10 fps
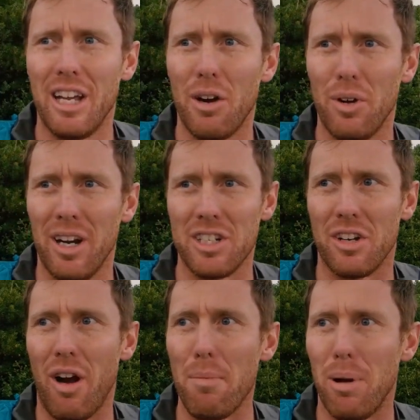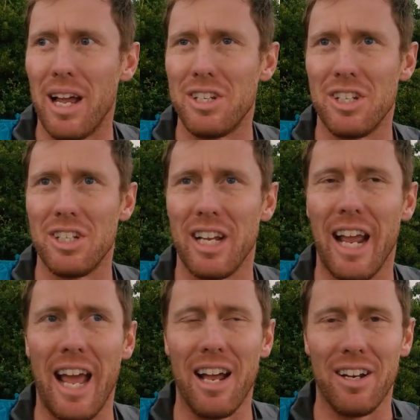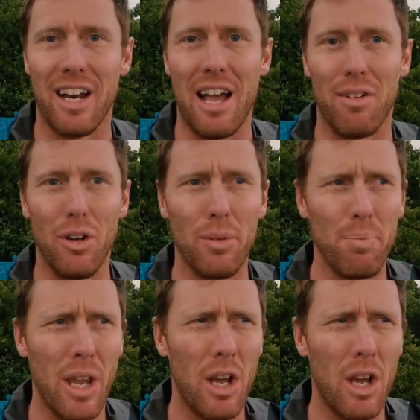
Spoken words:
that really is a great place just to get out and have a look.